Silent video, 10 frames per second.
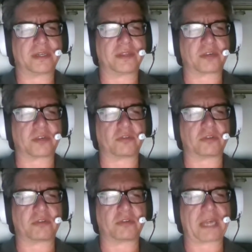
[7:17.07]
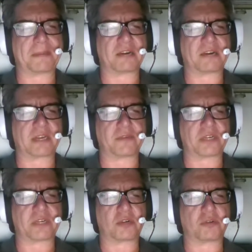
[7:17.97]
The cuckoo came out
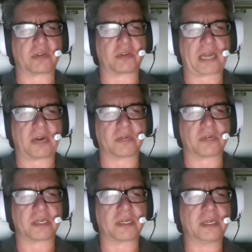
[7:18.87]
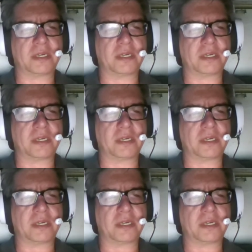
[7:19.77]
every quarter hour,